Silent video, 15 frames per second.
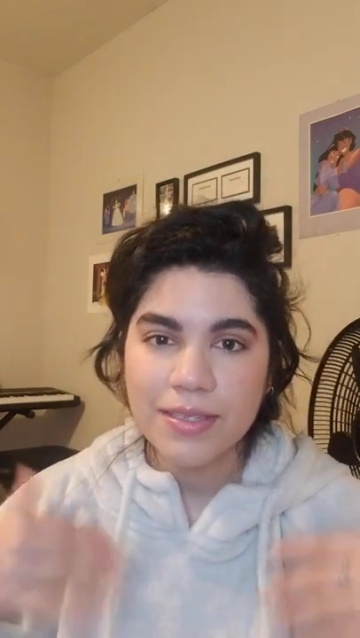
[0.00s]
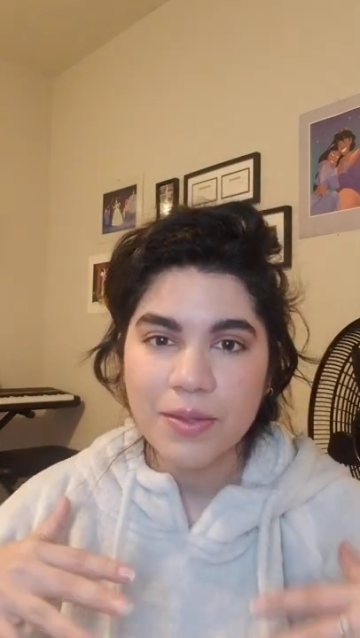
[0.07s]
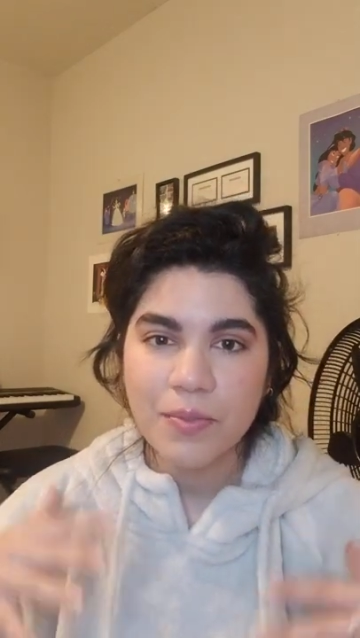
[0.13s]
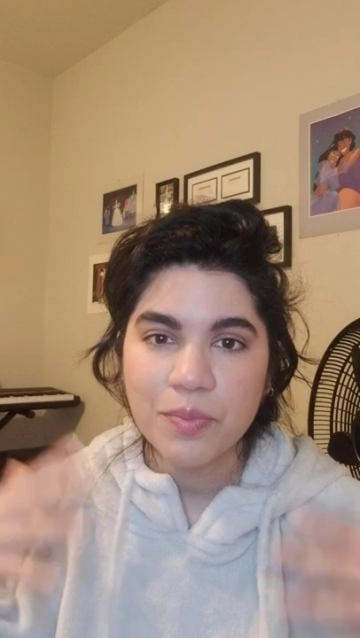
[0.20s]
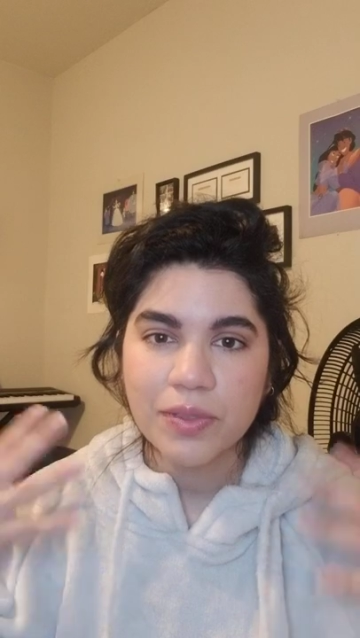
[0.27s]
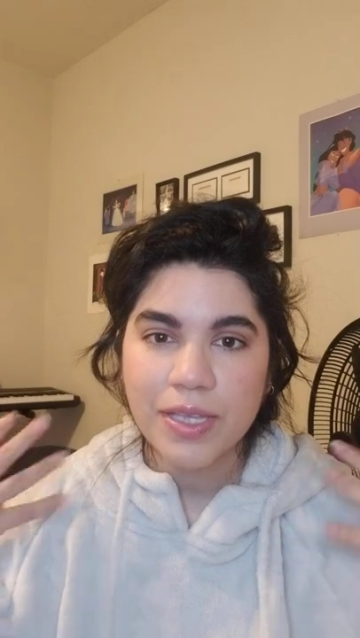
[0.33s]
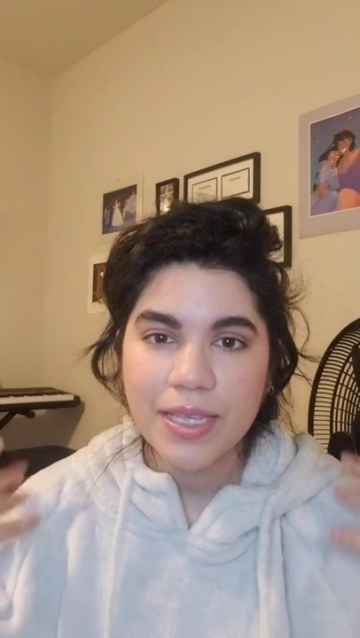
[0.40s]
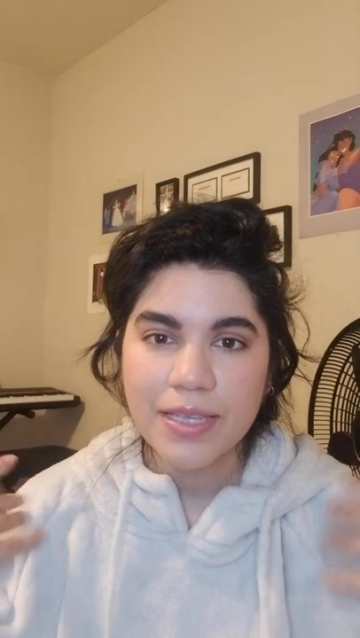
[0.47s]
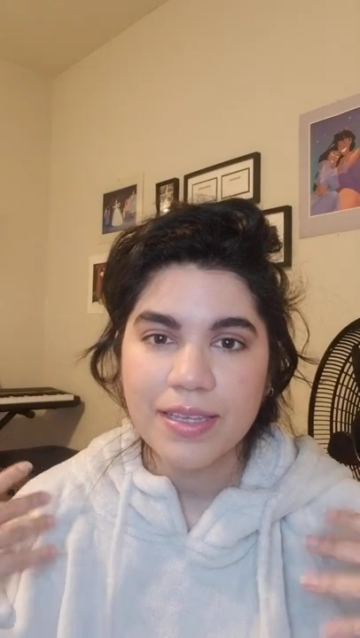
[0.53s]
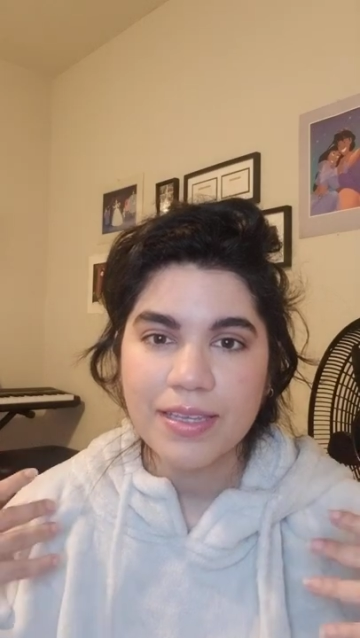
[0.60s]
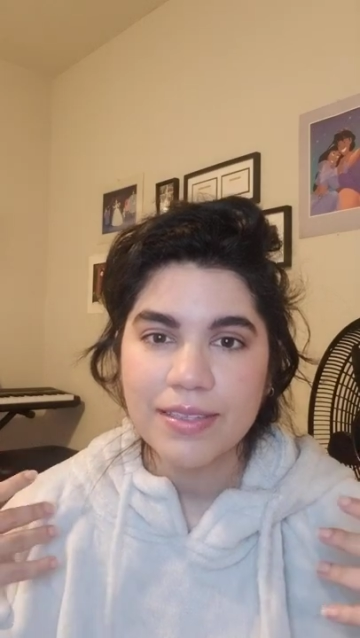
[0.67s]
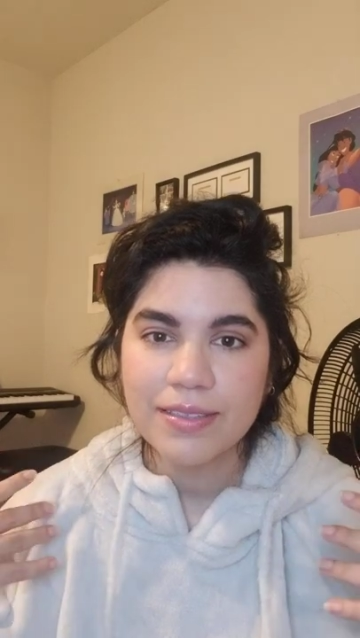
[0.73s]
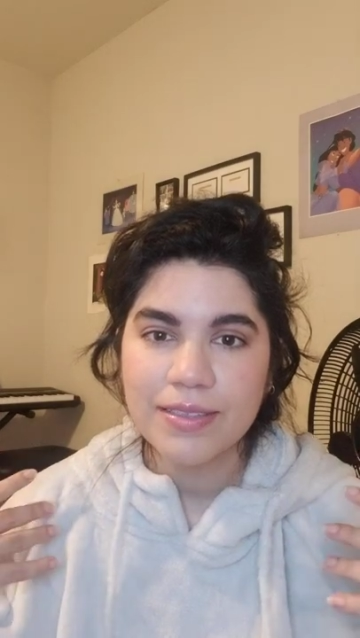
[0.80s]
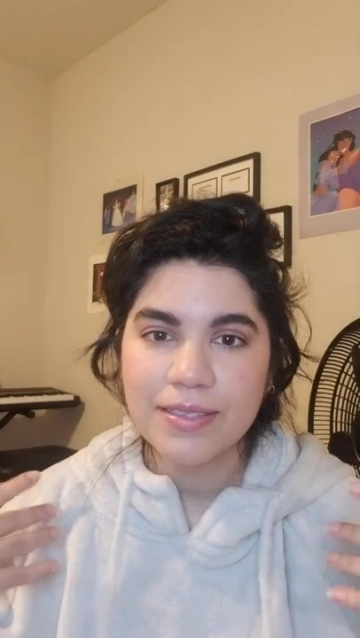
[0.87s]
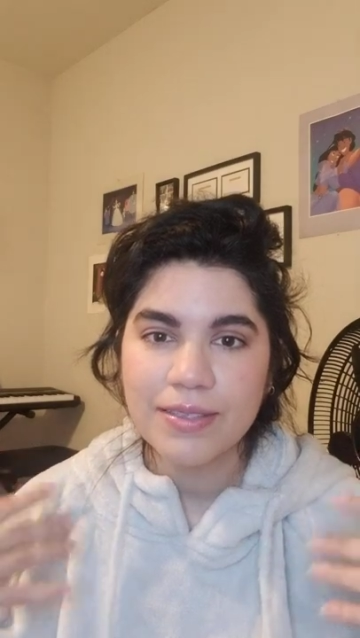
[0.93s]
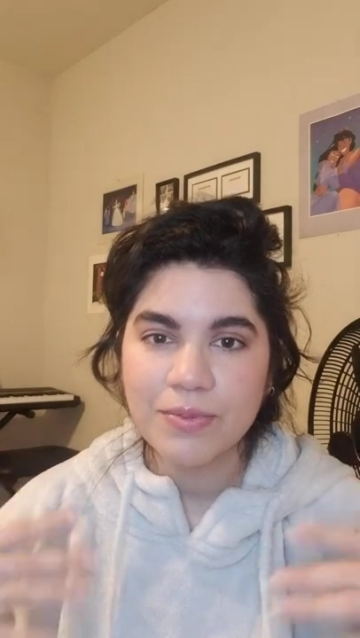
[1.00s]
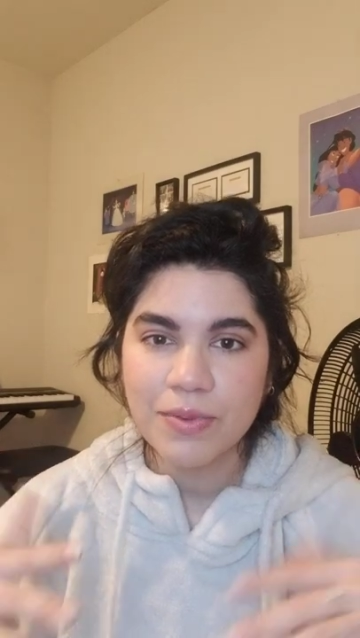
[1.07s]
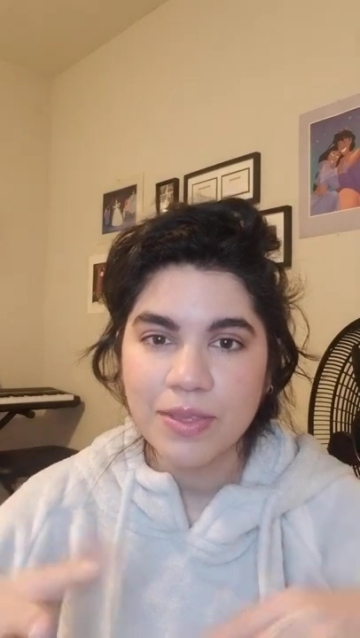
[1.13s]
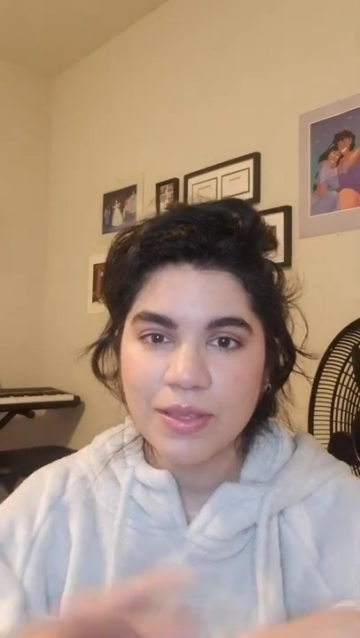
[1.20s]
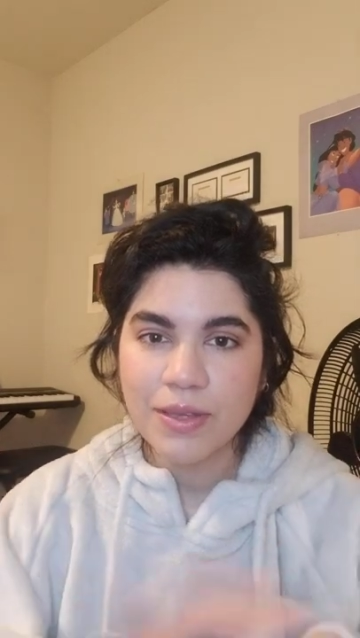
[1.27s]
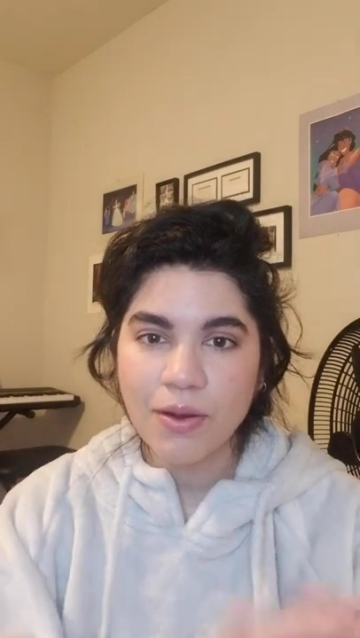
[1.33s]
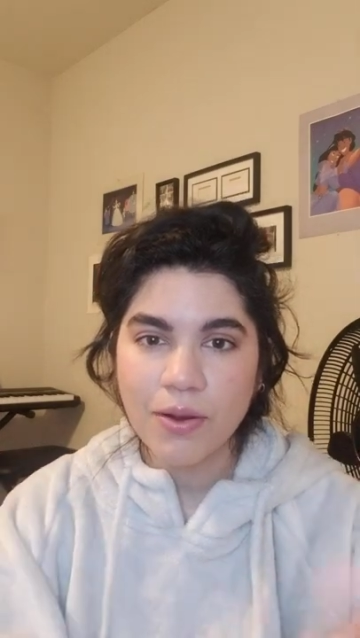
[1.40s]
the blankets
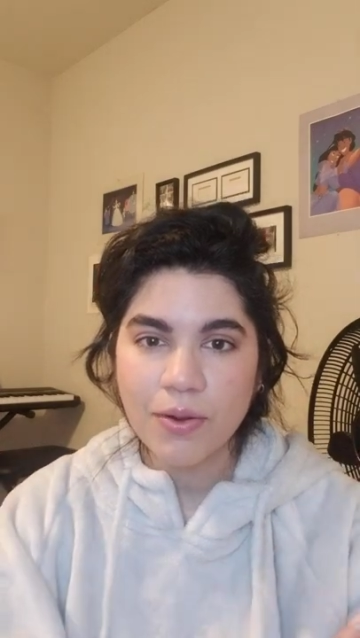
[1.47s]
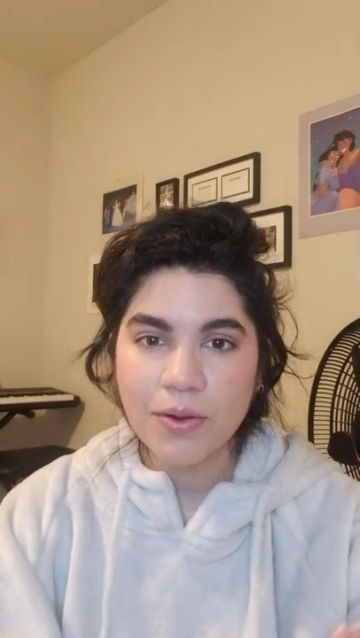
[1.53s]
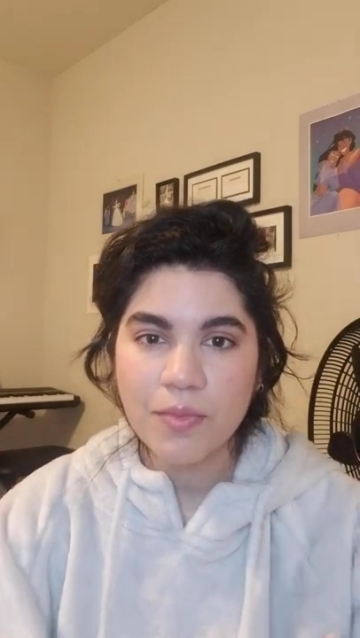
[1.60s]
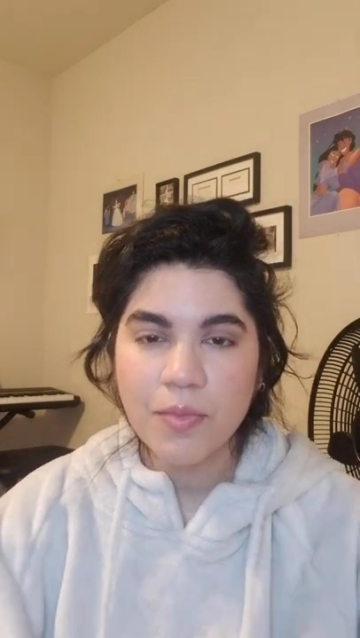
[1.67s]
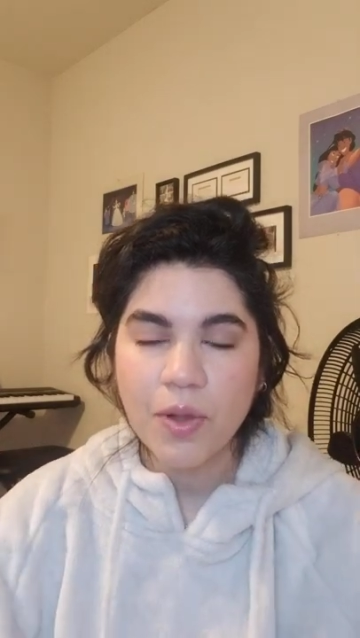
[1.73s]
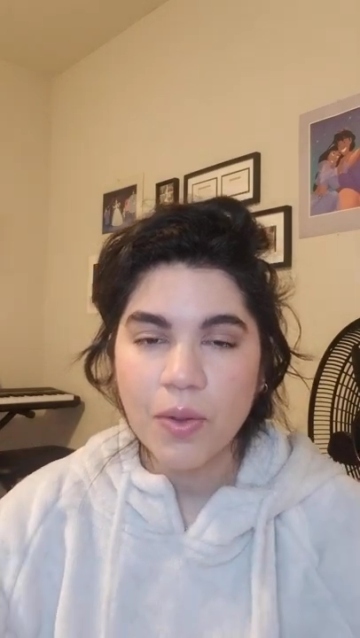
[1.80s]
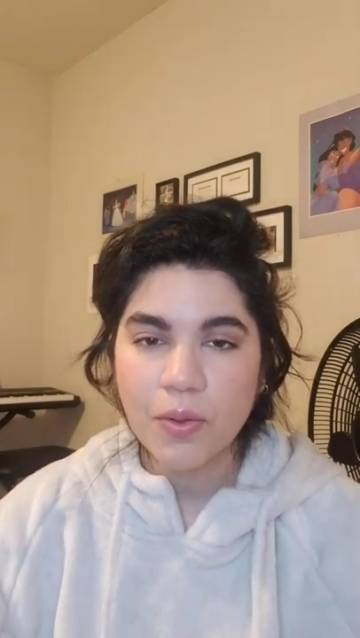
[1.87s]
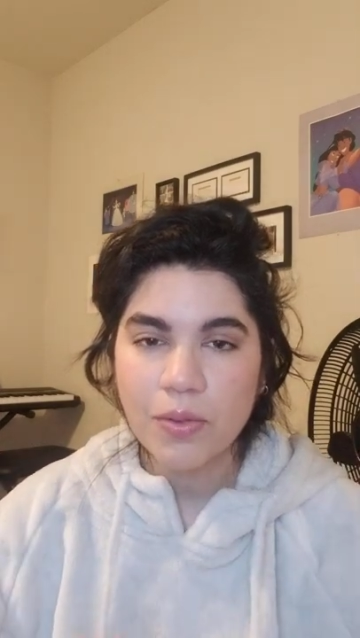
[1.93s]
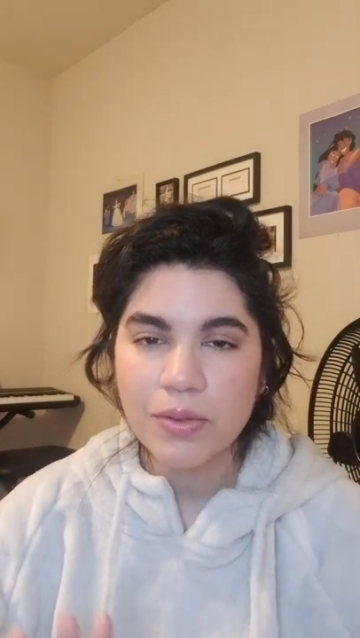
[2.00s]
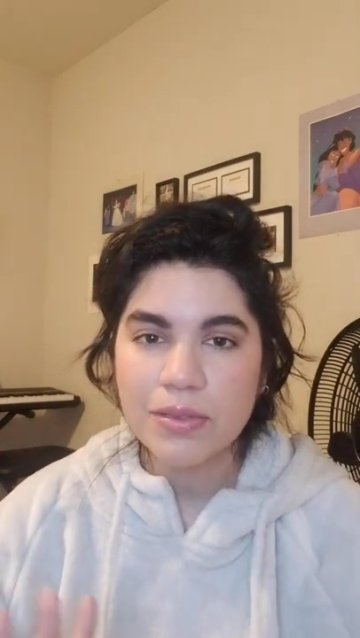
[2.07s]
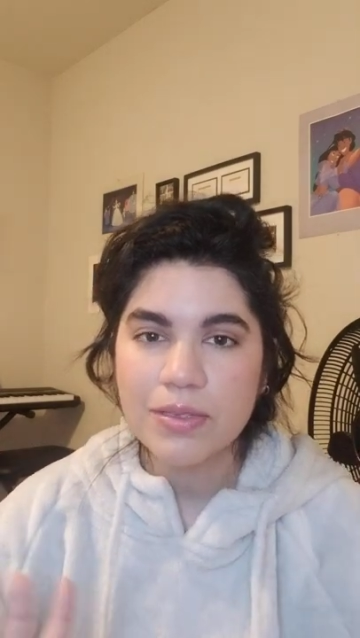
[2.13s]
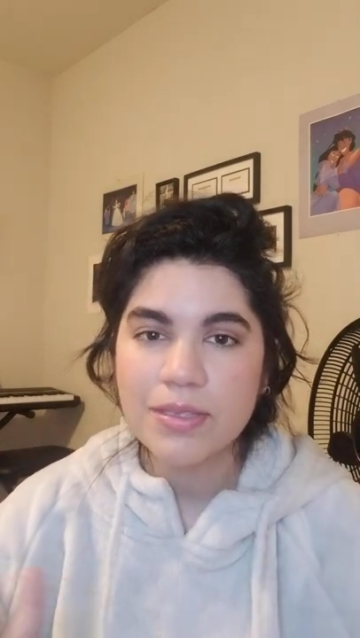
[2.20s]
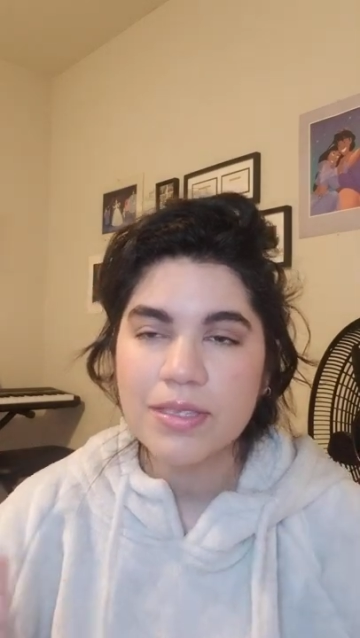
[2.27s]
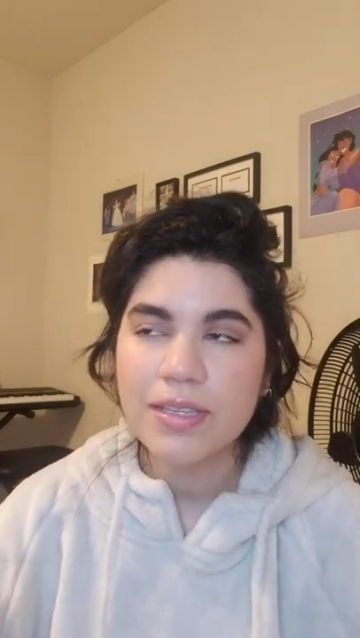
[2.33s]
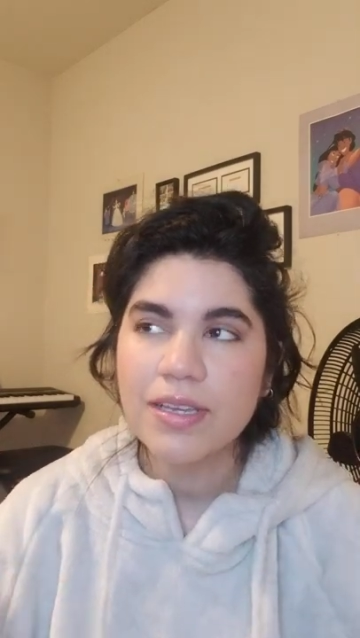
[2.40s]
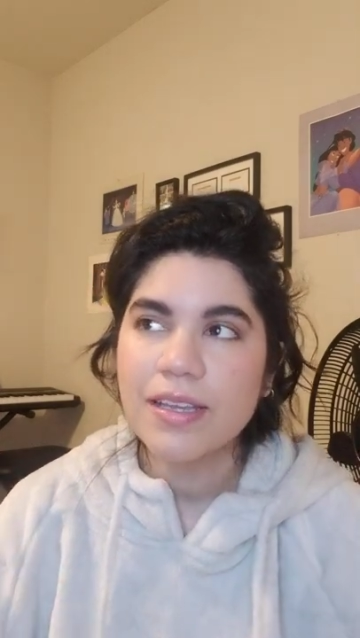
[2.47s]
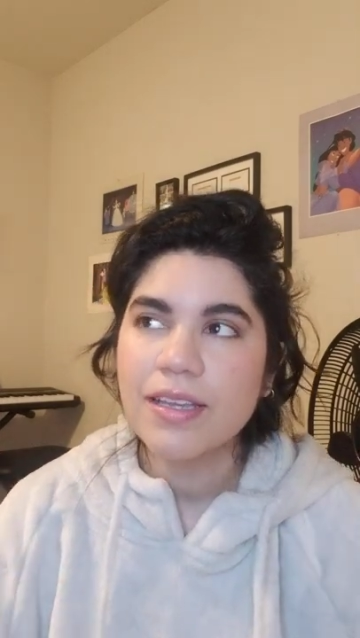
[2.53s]
with the armholes.